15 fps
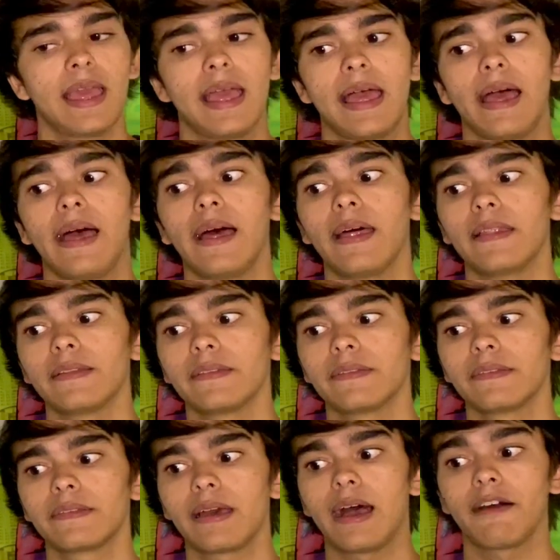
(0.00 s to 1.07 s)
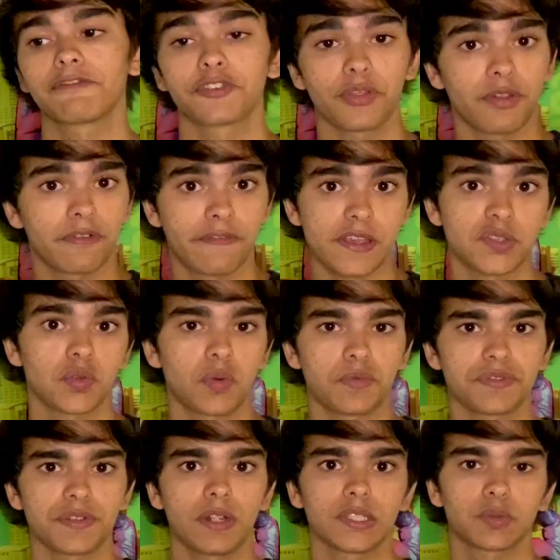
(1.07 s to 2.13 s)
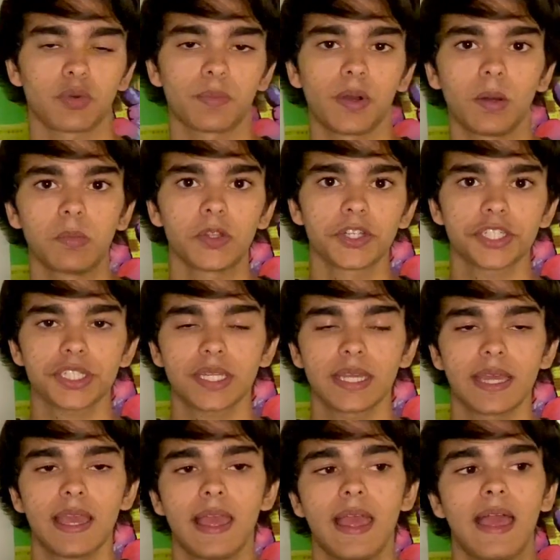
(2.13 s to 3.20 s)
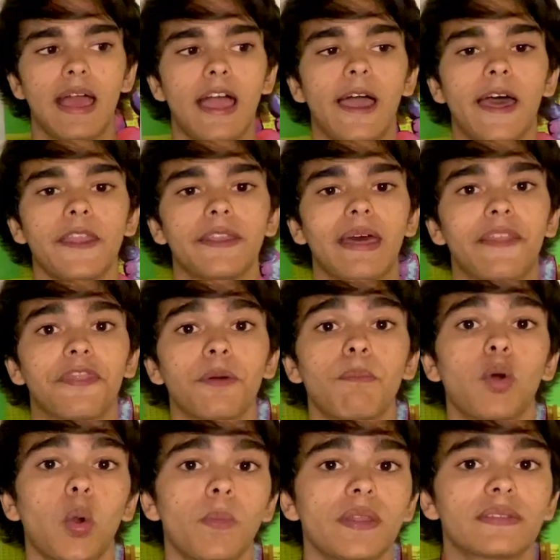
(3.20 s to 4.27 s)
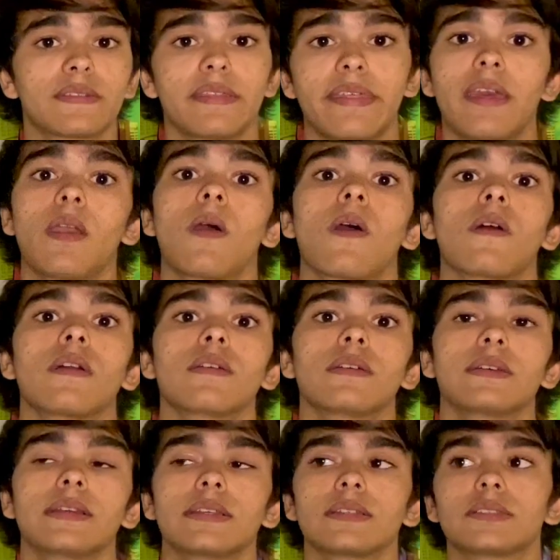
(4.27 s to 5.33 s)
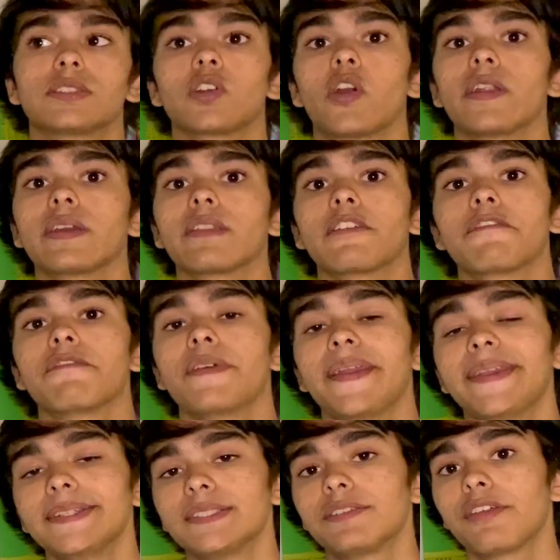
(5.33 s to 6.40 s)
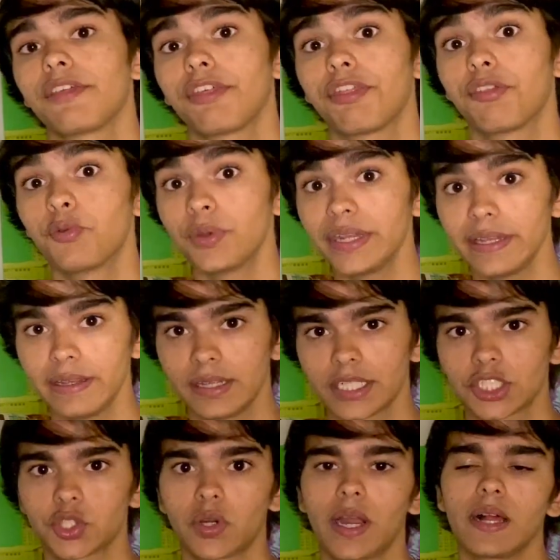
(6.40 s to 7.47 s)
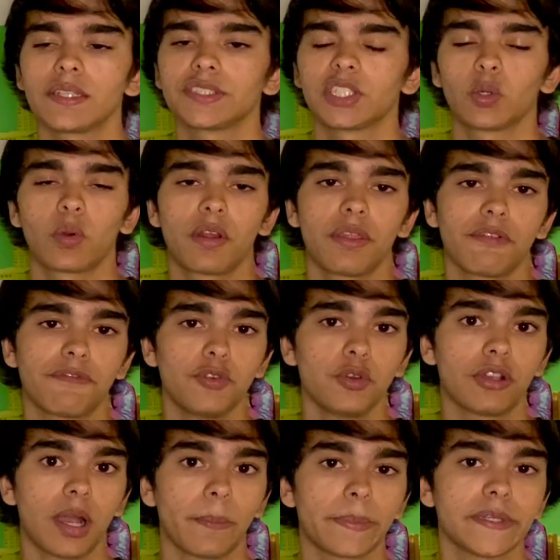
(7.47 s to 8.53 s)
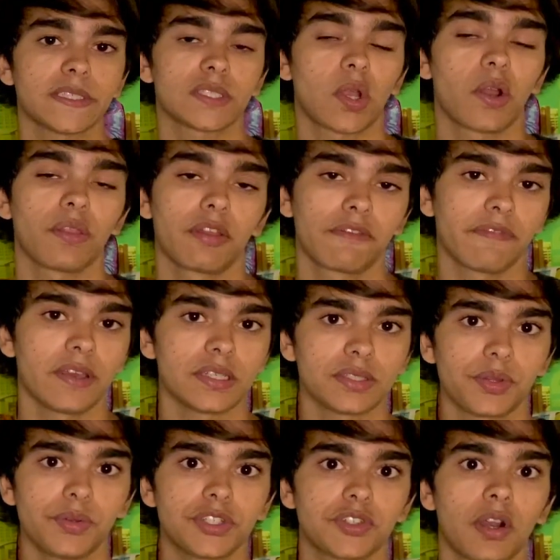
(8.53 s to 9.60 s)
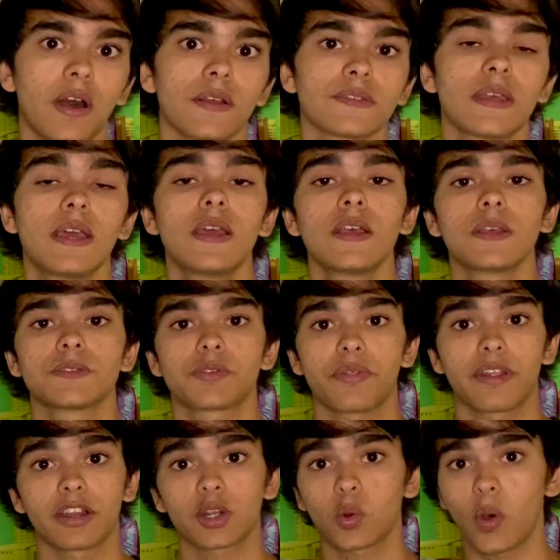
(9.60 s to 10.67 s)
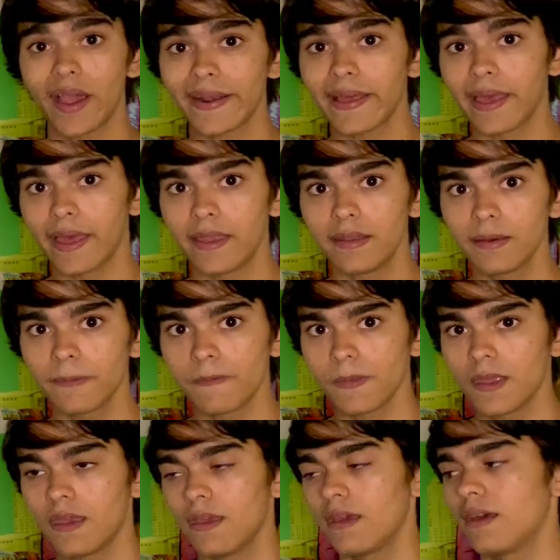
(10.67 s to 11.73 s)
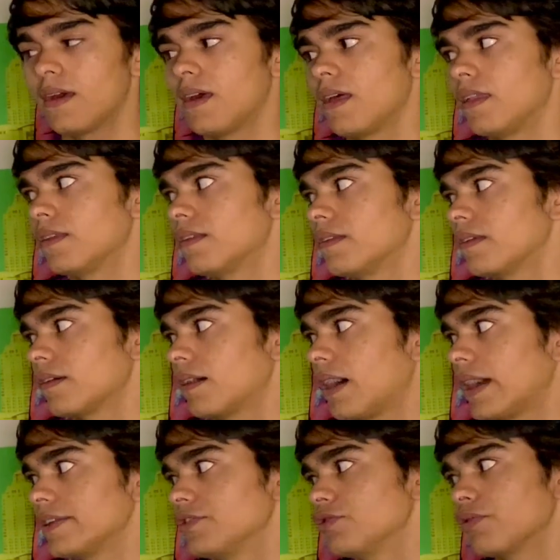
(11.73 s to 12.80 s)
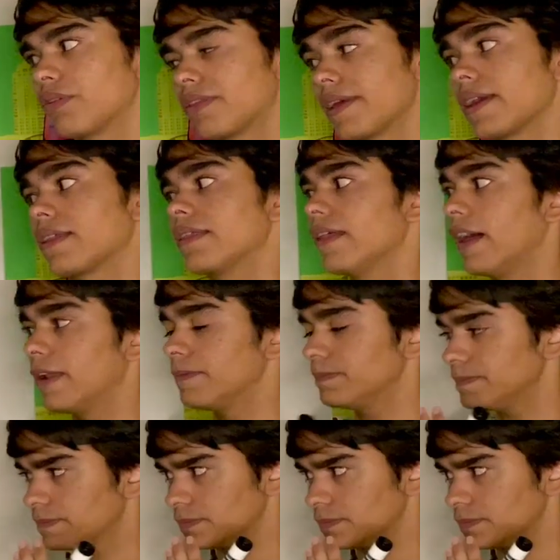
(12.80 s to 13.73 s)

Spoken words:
and after their phase 1 results were published, and at the moment they are starting their phase 3 trials. They're one of the few companies starting their phase 3 trials, so they're quite ahead, and I do think that